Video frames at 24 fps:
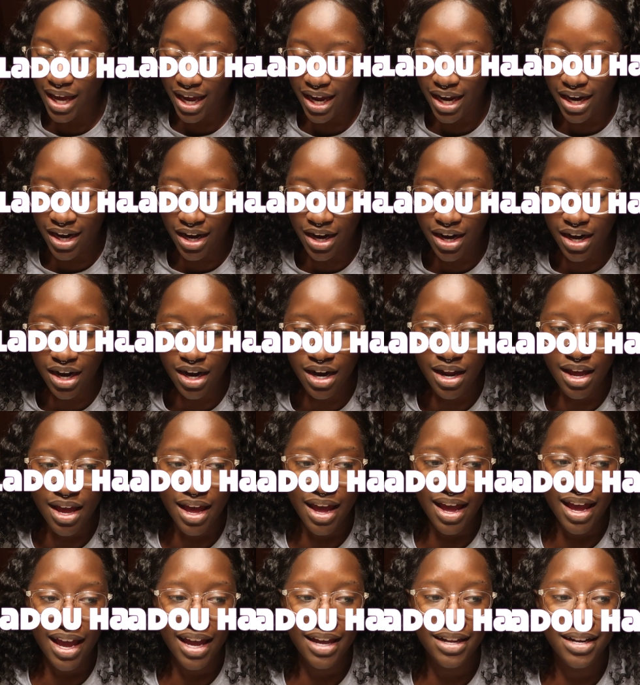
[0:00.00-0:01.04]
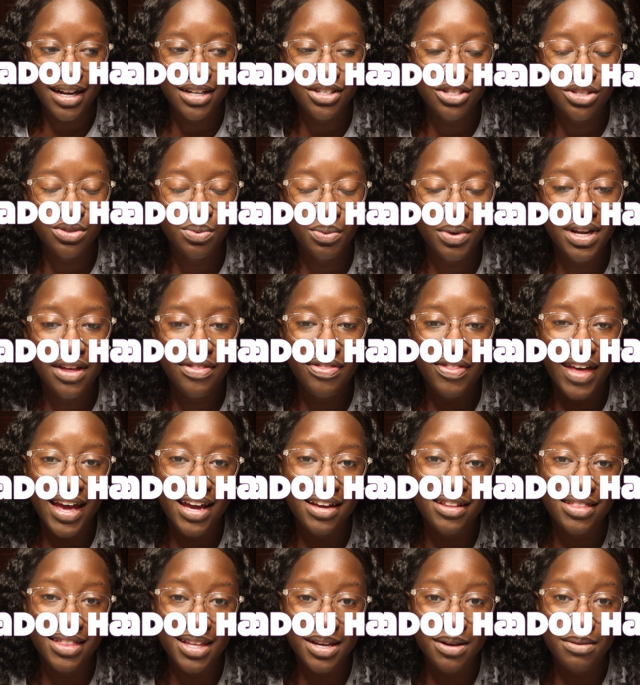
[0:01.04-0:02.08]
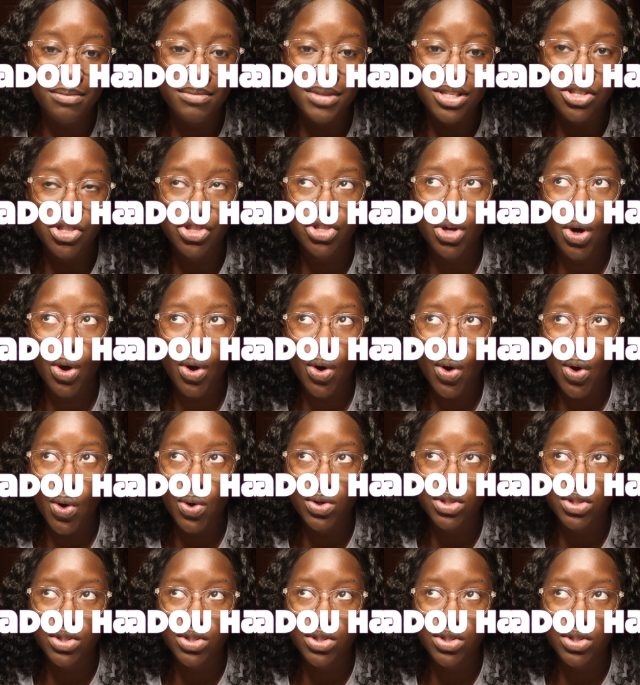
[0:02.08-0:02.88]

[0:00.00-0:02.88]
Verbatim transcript: Hair, and I just want to thank them so,